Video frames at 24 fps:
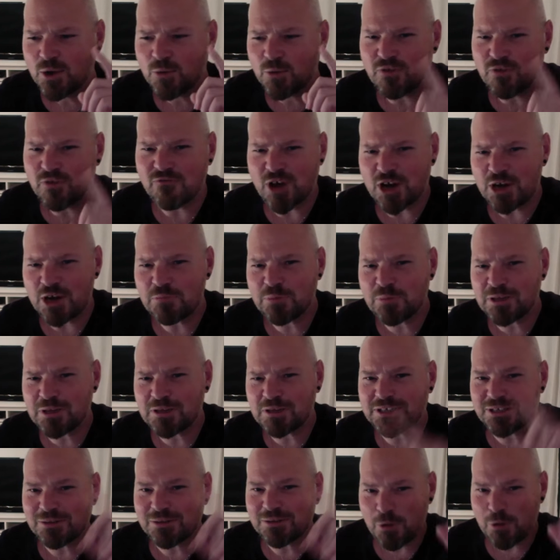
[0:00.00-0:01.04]
We've got a
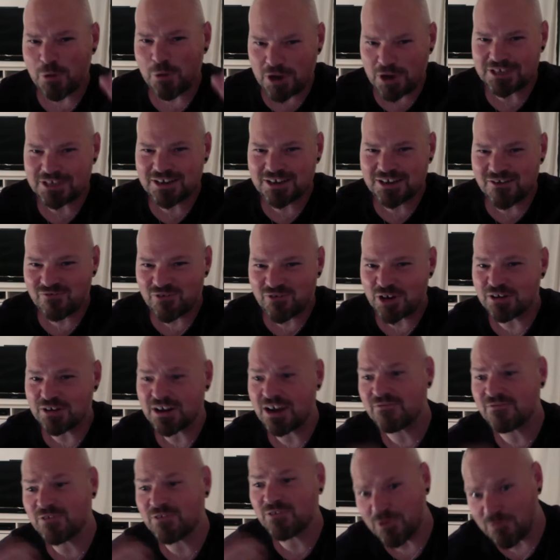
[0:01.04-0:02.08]
building that we want you to go and
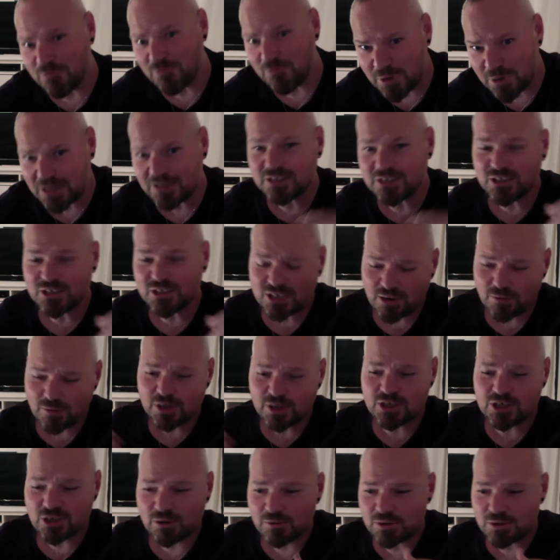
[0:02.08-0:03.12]
photograph that we've built, and so on and
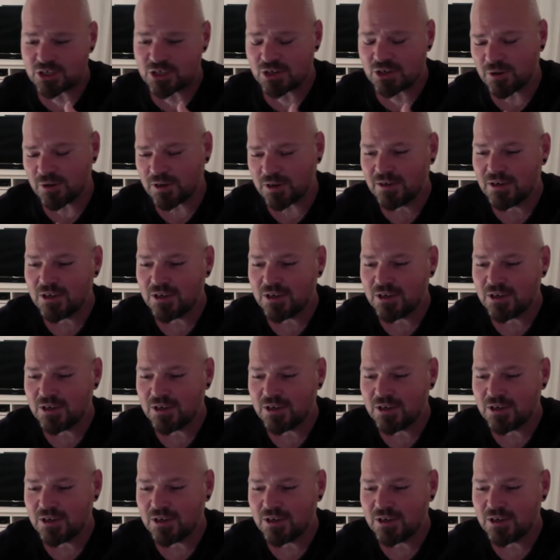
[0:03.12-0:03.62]
so on and so on.